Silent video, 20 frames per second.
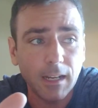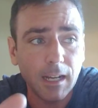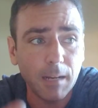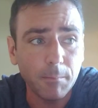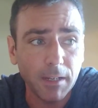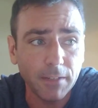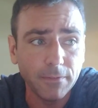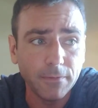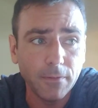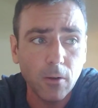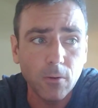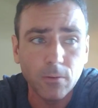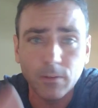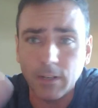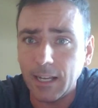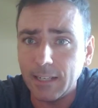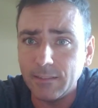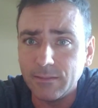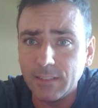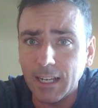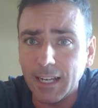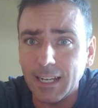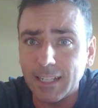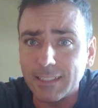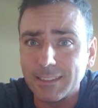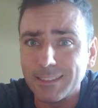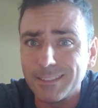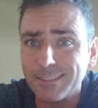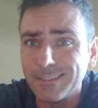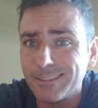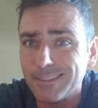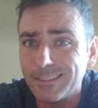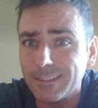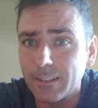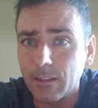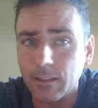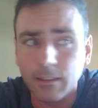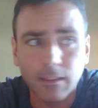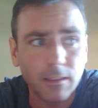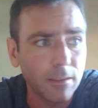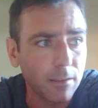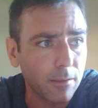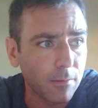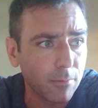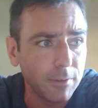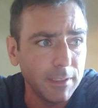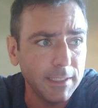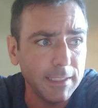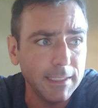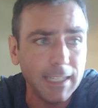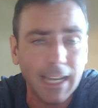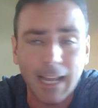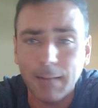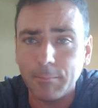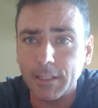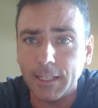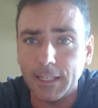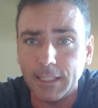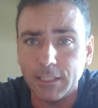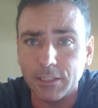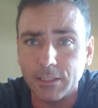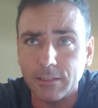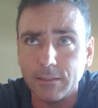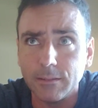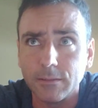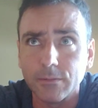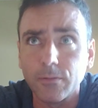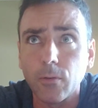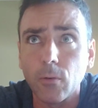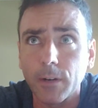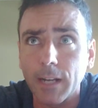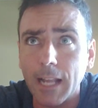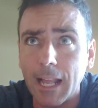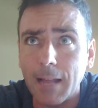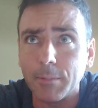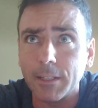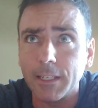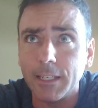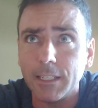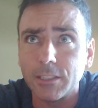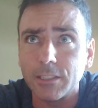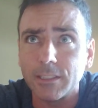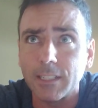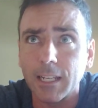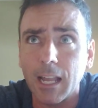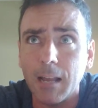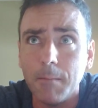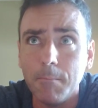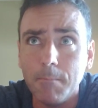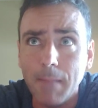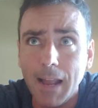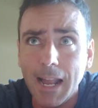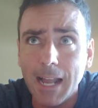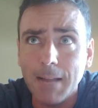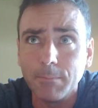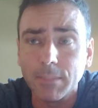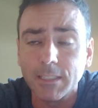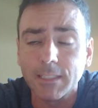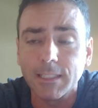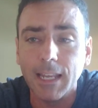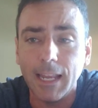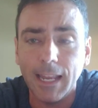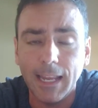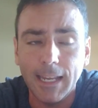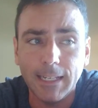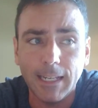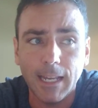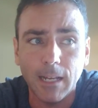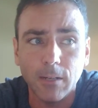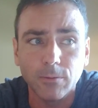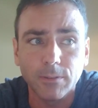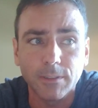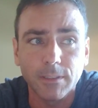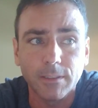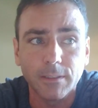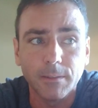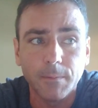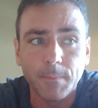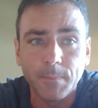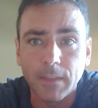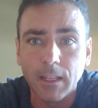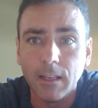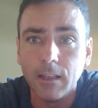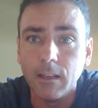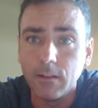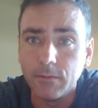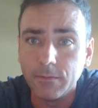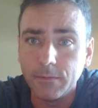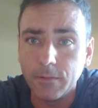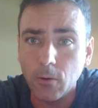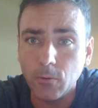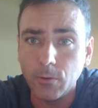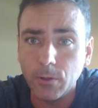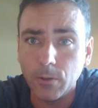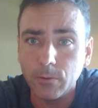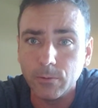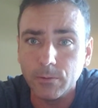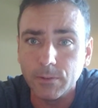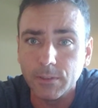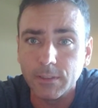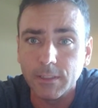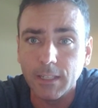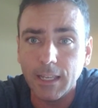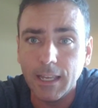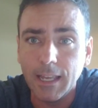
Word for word: on my phone, I've got three applications, four applications. I've got Maps, Hangouts, Photos,